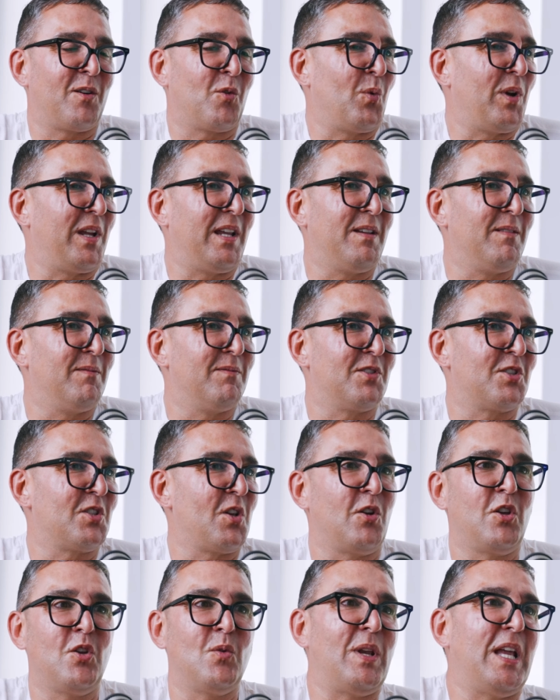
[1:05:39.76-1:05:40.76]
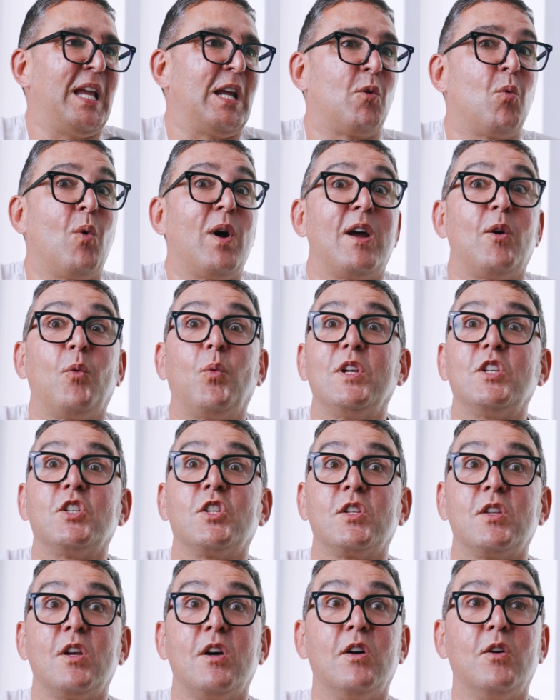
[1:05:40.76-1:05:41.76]
are we so unique? Why are we
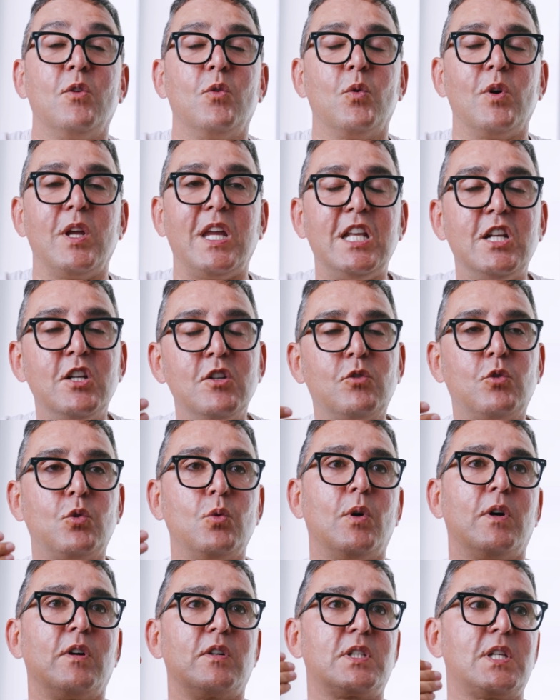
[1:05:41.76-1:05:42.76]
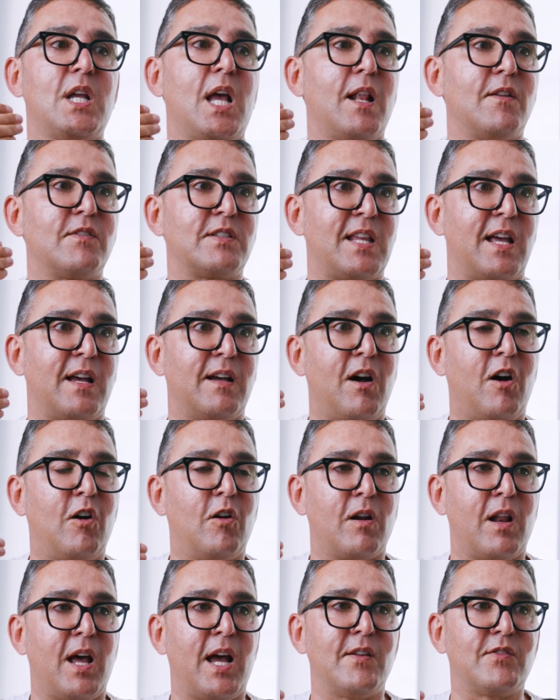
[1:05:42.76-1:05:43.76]
so into ourselves that
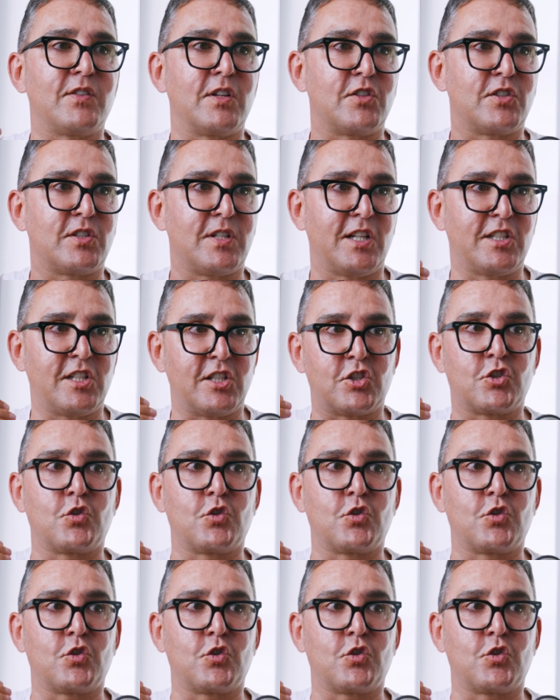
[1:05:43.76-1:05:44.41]
our lives are such a